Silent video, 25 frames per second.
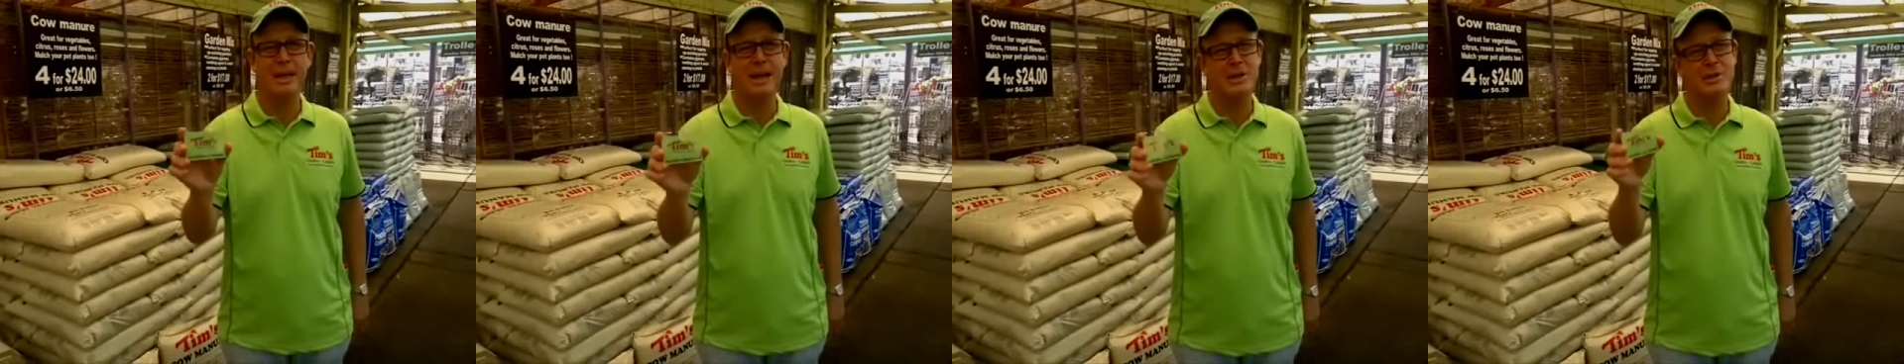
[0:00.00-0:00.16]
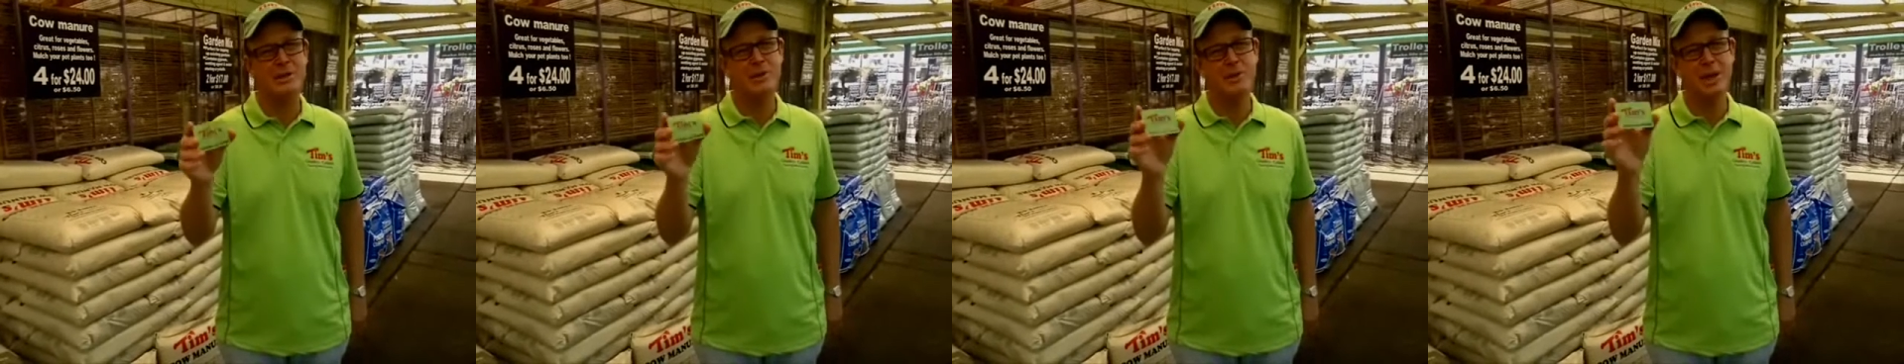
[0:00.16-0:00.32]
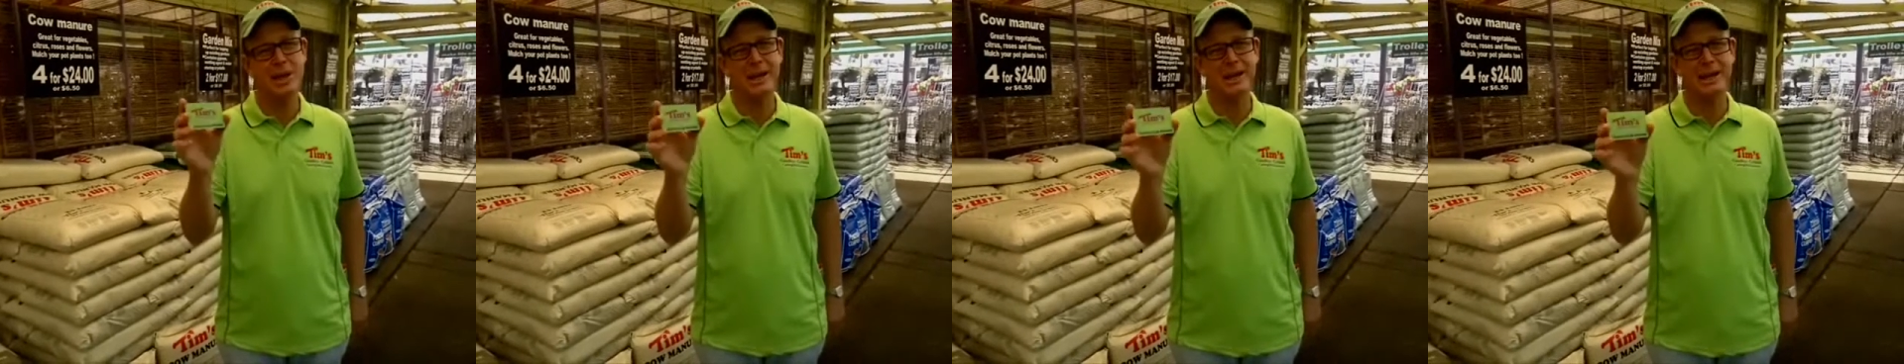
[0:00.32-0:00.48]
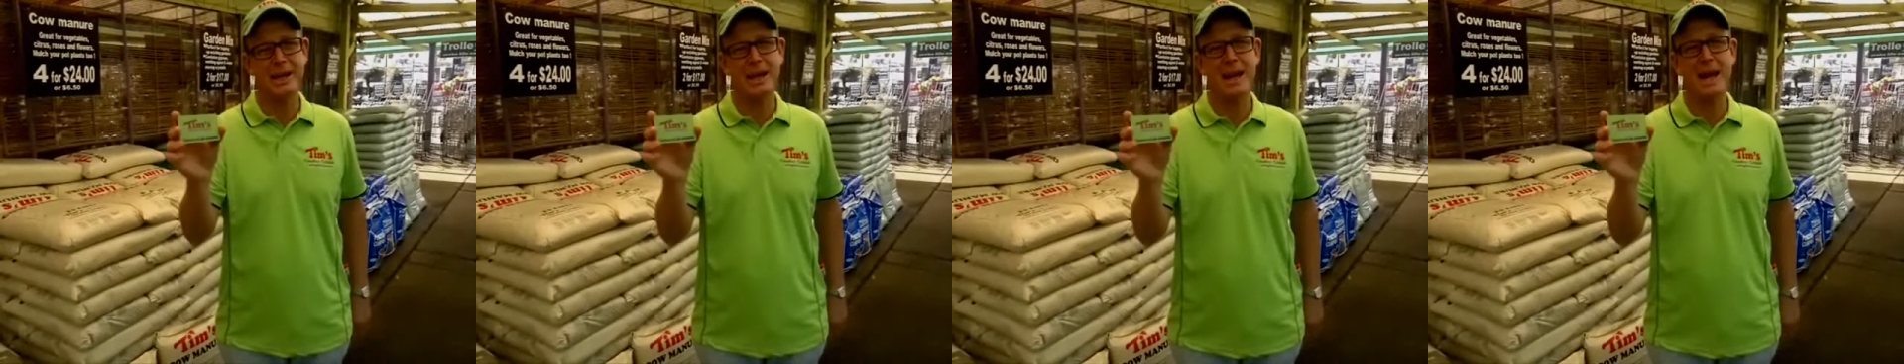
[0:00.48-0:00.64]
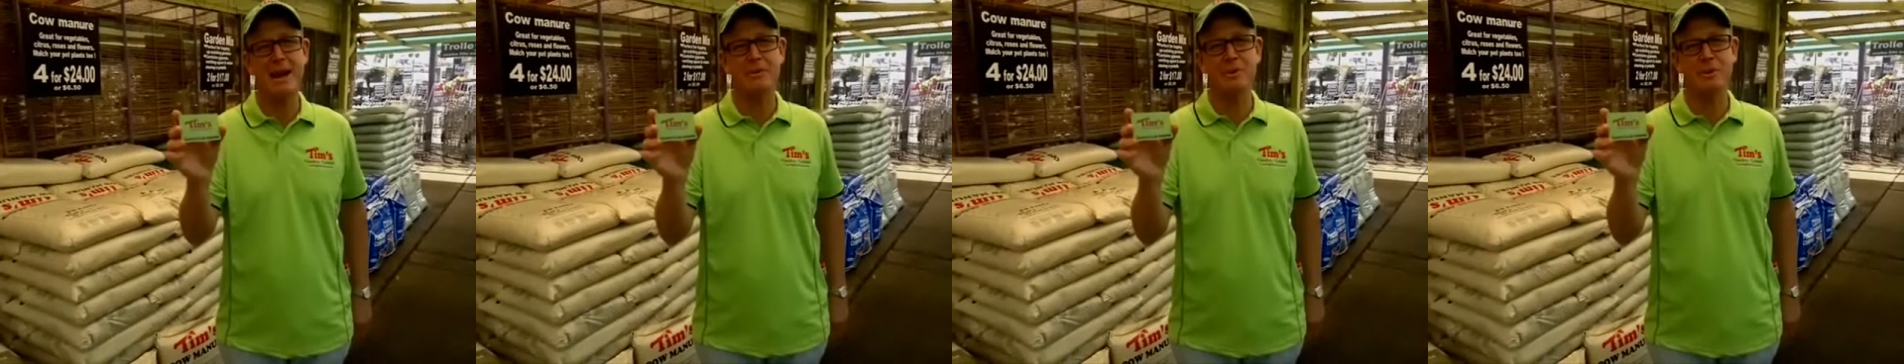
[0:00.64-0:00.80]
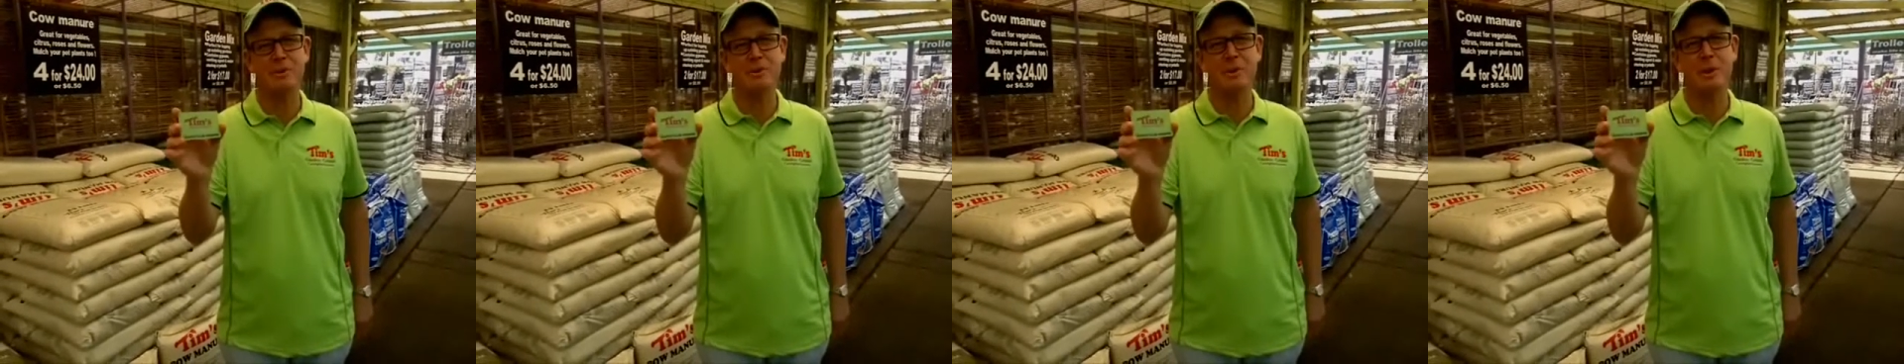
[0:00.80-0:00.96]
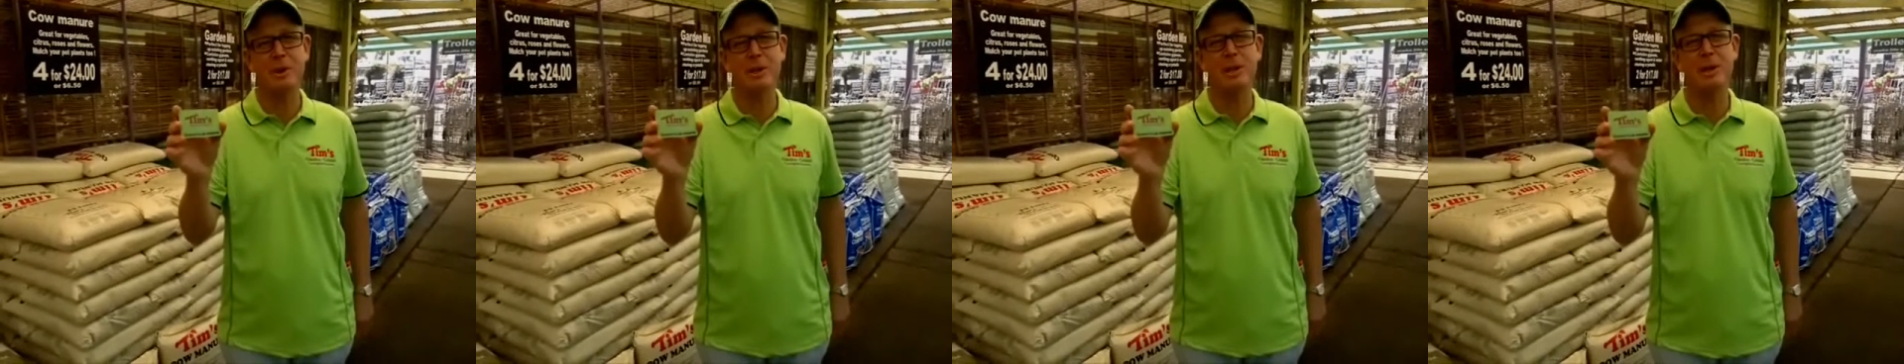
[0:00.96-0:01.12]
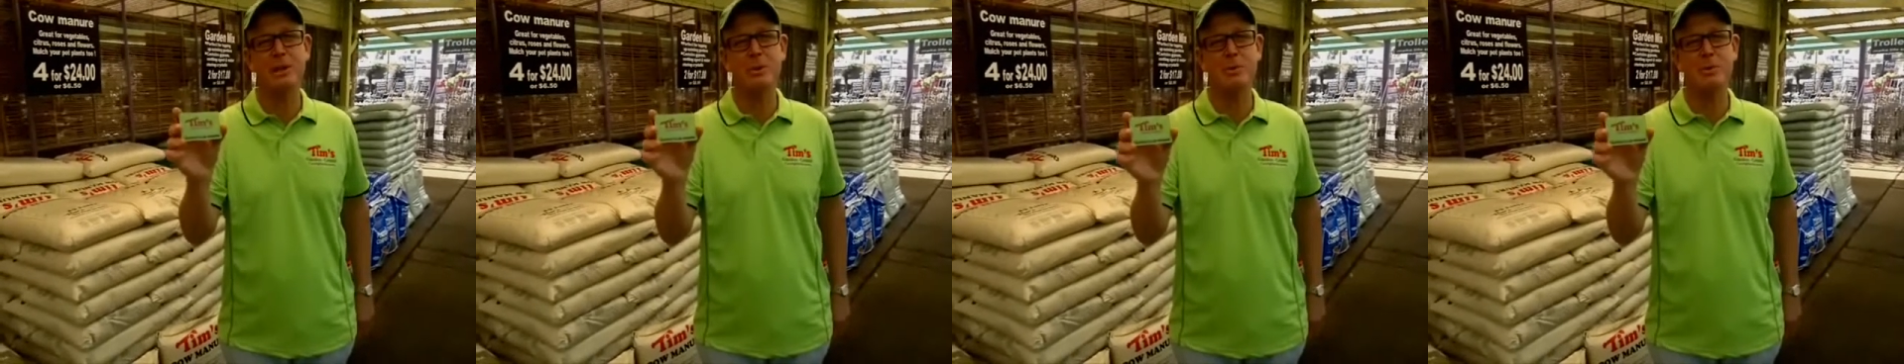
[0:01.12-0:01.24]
And you'll get a laugh as well,